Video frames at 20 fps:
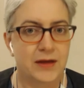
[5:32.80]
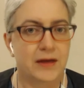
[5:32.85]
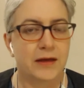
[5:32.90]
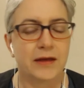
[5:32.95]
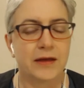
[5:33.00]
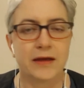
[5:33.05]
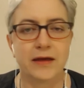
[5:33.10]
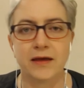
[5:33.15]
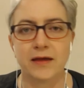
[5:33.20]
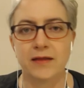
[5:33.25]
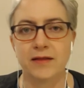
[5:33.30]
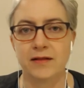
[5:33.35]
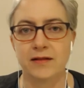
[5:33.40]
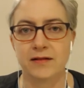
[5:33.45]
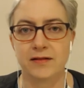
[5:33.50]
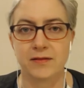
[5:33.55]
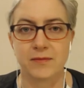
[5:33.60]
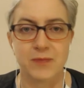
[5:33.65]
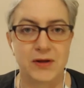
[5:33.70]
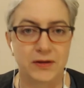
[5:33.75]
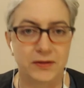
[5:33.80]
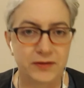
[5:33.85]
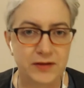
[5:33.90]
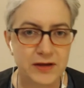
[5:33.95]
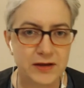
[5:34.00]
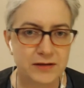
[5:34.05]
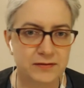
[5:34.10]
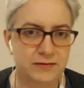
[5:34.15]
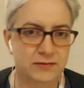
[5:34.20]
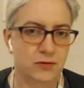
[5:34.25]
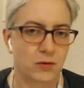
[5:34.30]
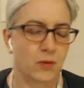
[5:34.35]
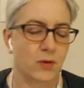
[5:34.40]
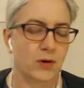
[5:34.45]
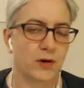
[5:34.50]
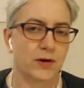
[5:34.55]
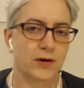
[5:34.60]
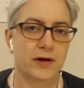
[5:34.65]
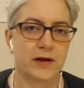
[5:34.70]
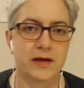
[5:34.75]
in the Middle East
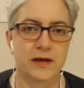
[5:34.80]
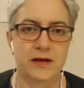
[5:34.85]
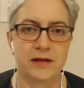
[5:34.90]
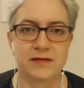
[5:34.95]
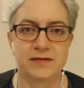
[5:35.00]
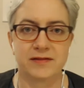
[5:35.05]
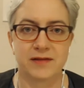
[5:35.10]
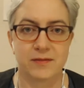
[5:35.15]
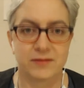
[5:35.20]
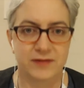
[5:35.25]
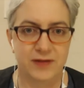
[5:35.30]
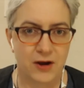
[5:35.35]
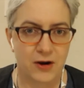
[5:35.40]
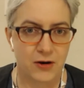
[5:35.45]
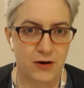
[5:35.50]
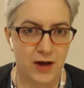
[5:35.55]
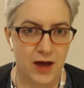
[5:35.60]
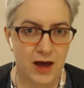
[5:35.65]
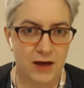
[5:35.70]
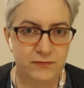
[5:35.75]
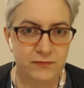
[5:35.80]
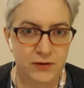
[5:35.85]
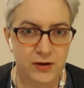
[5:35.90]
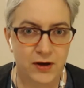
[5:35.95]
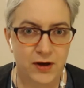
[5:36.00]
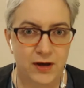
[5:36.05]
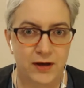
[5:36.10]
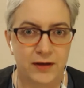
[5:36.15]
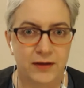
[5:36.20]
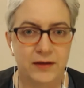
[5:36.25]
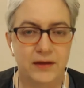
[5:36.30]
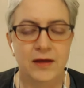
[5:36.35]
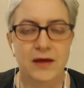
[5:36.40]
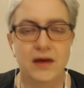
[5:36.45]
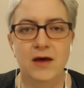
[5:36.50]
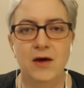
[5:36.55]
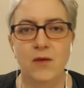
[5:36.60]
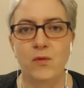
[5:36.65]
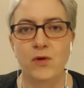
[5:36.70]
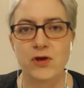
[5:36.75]
or in sub Saharan Africa,
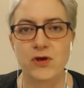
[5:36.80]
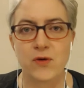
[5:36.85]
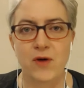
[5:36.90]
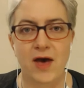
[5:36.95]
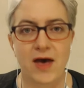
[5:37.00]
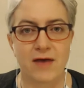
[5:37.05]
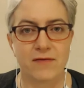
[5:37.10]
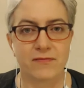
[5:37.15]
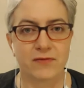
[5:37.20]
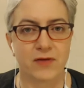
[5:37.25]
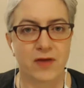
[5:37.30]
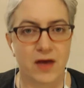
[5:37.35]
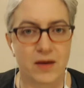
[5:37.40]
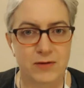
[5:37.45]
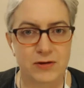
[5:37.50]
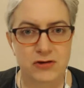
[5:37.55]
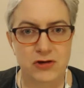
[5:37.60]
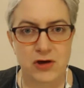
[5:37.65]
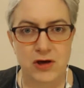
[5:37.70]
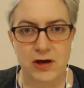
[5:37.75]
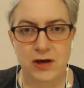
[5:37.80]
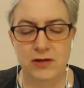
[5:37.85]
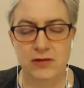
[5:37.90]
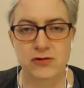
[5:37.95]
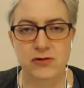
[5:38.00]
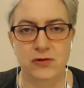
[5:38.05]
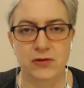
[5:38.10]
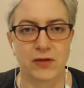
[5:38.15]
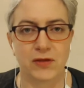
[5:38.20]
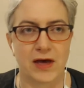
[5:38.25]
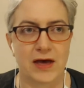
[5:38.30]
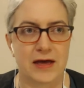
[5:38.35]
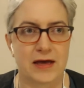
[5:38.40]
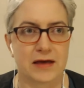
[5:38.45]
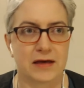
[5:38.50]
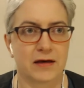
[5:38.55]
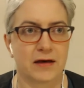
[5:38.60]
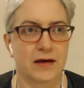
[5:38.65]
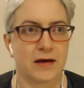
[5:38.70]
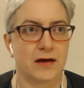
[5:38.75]
when you have climate change
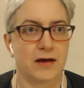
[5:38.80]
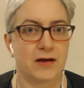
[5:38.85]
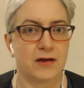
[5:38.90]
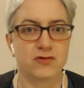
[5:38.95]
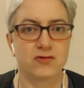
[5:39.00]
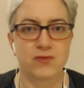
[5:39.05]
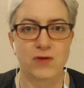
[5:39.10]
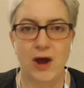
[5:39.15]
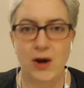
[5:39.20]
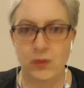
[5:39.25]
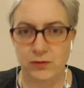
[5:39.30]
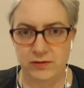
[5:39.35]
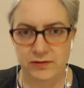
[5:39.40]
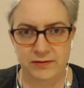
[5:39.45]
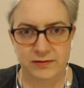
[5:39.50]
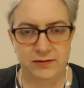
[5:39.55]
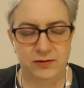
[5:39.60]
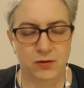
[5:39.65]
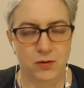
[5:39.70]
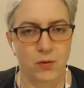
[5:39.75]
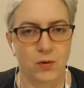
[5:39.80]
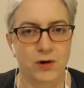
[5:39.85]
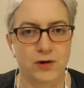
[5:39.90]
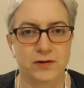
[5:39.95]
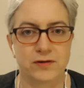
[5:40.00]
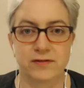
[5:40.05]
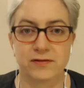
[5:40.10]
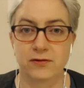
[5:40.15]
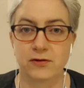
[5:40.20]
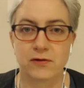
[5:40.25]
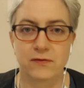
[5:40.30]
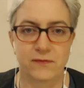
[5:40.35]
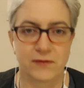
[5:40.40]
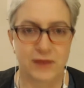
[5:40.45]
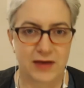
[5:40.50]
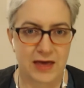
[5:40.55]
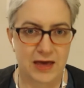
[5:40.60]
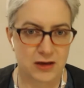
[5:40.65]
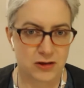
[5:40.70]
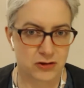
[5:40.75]
like uh, droughts or
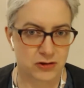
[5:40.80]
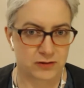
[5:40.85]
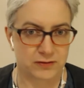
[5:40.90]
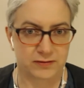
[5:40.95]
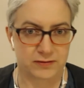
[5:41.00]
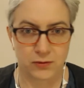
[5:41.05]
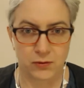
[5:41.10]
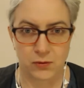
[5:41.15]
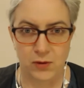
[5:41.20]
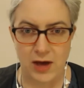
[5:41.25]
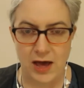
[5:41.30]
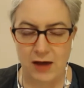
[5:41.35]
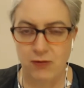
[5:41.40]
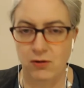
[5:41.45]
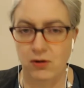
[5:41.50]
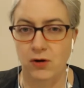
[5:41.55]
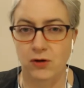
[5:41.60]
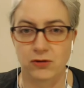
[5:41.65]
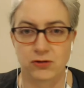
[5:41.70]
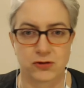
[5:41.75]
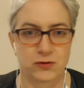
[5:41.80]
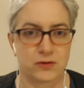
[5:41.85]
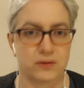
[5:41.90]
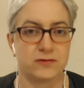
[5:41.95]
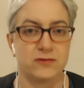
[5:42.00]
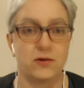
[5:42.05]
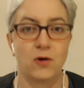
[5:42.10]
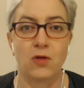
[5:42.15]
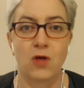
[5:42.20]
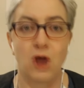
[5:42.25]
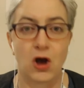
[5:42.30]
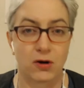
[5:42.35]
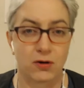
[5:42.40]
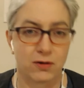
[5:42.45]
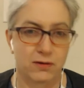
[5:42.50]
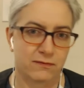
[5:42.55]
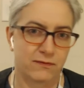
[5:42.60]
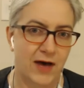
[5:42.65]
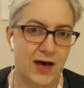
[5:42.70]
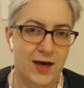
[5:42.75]
desertification, so agriculture is no longer
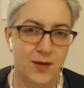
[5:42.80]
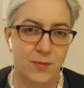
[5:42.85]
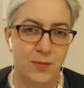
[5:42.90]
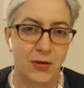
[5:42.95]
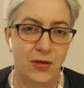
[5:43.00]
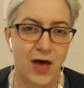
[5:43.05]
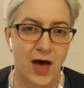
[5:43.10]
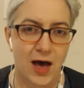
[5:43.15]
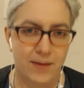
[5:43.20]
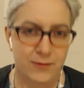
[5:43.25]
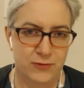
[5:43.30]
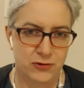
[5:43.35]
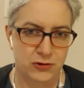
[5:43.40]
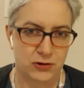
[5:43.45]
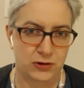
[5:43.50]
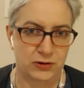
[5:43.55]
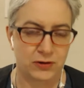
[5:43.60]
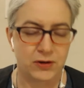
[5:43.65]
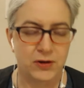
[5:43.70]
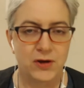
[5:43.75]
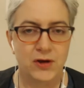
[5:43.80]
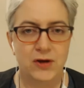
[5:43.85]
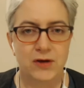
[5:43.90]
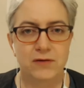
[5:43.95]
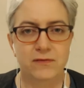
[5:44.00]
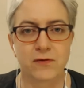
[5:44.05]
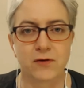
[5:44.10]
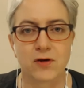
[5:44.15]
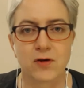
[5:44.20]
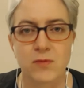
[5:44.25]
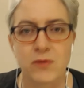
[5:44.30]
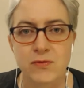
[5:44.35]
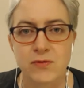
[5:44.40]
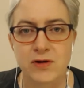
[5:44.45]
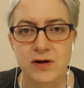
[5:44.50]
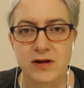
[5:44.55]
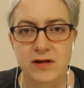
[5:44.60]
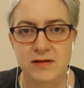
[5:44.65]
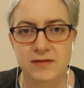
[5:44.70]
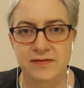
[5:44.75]
a viable option for
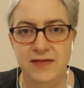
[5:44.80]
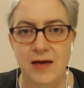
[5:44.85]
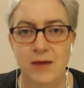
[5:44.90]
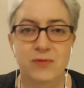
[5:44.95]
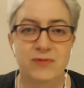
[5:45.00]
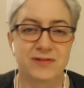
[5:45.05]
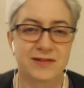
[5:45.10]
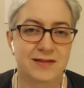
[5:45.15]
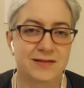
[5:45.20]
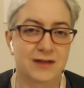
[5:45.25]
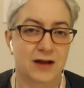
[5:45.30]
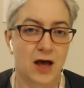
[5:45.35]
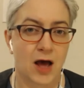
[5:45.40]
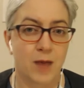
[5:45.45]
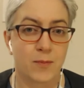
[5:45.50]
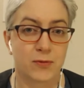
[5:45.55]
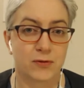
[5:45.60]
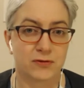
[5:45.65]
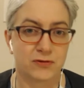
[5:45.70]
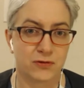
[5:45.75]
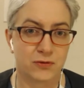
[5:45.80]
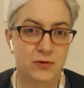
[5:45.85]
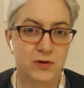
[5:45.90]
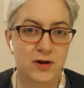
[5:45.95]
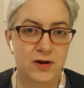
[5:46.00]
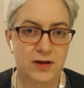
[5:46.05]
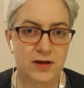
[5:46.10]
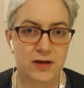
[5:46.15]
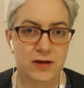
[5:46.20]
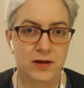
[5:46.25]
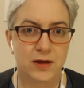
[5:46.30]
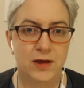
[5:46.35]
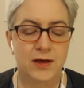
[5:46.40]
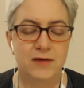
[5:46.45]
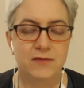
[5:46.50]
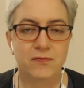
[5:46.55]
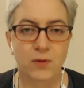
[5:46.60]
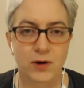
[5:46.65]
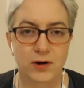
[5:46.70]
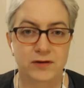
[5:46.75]
communities, that presents an opportunity
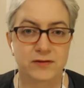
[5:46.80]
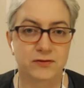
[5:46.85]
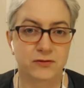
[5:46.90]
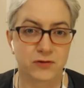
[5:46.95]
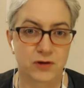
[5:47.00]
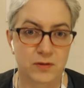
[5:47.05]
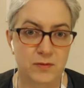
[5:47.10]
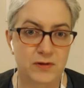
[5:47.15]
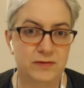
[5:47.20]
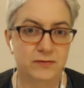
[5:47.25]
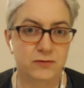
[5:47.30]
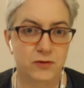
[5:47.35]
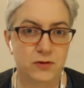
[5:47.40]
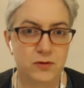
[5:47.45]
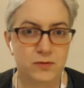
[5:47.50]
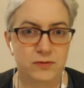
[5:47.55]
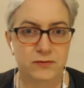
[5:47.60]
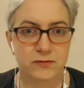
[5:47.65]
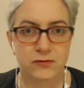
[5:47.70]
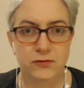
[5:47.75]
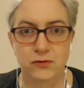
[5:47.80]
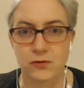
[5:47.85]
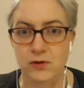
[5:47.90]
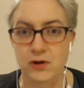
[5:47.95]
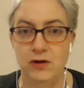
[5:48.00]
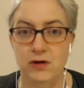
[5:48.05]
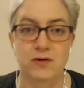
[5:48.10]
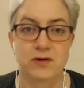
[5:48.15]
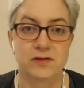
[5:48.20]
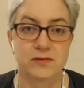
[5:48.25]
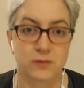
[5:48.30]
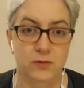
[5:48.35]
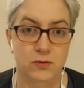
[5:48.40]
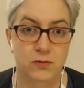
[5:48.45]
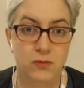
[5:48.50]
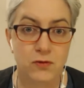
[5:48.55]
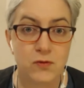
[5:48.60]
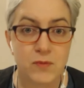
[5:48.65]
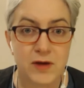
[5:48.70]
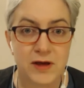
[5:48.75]
for extremist groups to increase
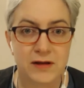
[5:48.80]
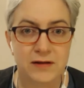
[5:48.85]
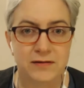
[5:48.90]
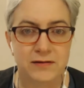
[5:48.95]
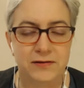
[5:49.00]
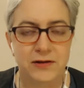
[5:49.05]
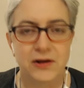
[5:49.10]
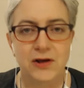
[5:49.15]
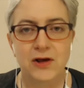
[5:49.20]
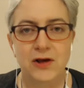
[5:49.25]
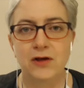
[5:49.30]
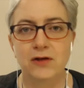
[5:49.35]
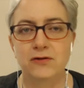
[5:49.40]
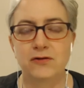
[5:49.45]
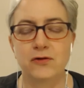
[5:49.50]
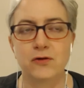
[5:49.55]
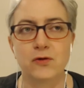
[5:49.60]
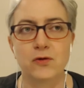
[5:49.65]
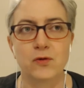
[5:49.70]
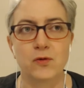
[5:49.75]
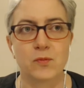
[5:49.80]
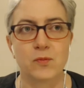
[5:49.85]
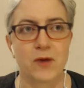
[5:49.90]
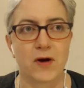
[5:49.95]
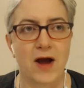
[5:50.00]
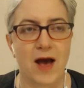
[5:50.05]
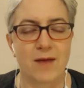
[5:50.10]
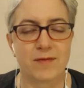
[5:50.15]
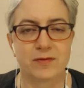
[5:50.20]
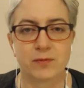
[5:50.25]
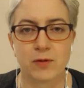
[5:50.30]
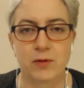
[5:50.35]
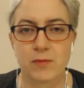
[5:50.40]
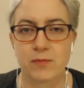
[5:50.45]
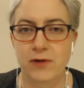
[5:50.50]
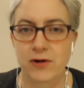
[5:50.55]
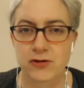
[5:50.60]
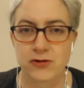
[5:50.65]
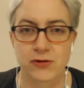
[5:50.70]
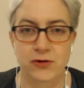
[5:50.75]
recruitment, to perhaps put
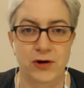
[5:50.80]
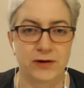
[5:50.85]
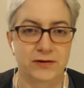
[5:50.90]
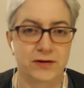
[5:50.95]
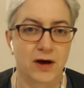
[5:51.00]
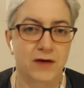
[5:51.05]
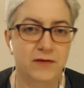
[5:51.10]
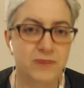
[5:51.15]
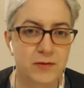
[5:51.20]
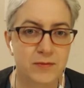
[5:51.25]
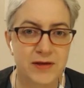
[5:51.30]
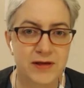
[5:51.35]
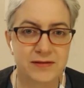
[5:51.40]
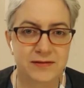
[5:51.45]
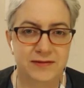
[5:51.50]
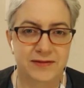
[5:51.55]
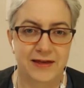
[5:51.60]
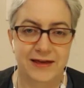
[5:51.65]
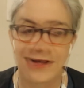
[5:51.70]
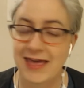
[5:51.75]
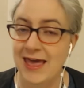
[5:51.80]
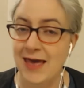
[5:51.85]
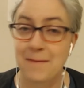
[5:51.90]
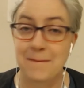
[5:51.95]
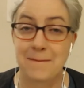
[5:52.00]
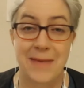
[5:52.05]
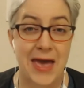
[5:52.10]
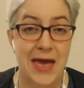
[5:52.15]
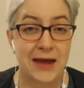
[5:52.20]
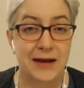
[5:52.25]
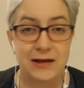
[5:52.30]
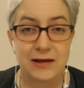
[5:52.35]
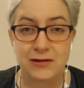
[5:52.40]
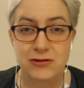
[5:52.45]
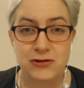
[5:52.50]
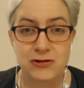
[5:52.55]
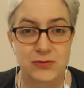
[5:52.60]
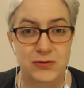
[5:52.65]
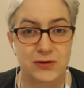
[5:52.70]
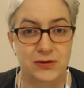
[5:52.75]
pressure on governments that can't
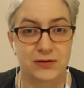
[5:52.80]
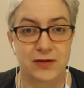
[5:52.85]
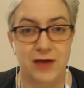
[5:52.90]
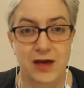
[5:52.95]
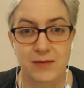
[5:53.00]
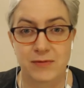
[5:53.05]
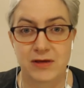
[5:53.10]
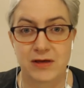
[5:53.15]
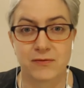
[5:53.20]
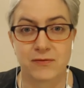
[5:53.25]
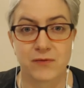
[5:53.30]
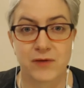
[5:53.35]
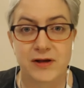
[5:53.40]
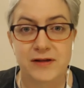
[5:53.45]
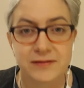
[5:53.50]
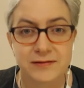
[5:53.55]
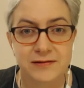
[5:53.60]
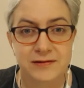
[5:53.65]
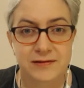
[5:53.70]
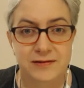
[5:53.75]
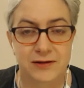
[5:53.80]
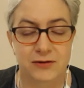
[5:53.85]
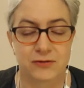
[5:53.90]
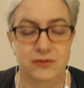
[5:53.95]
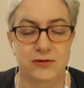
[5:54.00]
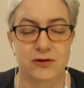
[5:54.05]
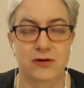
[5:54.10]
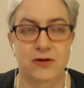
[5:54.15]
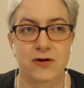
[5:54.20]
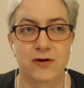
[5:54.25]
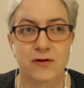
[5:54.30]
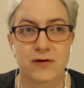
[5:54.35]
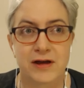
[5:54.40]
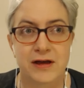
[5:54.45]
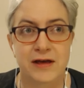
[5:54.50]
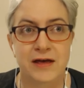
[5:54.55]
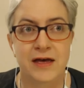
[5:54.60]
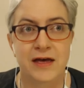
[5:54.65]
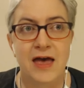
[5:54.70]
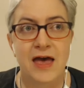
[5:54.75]
manage the climate risks that are
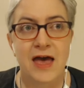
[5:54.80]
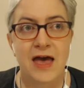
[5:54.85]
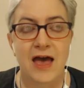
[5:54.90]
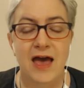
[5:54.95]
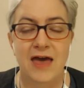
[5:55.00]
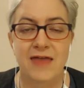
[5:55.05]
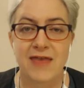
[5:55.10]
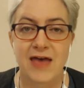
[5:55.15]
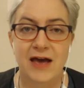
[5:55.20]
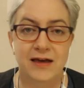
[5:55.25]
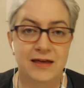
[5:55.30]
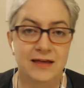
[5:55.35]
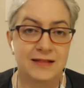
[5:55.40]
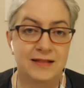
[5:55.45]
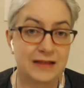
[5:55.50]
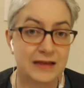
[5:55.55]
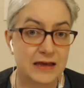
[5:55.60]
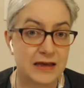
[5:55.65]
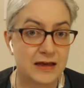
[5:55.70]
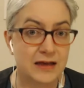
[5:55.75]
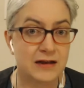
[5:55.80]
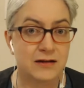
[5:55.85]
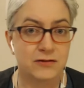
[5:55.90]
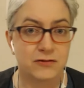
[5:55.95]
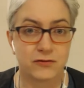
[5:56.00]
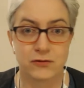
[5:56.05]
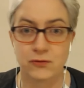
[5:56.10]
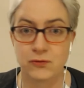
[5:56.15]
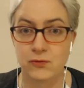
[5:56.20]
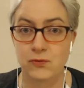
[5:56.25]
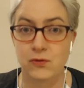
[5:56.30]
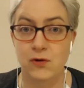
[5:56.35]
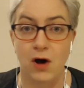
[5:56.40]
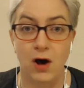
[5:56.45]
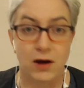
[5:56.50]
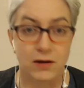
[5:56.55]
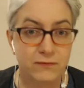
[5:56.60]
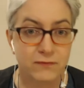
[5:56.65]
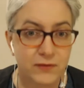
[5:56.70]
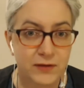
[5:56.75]
occurring and that can lead to
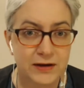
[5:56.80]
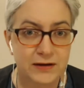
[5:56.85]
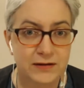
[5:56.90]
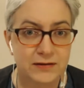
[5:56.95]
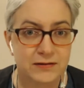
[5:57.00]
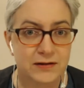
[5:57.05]
conflict.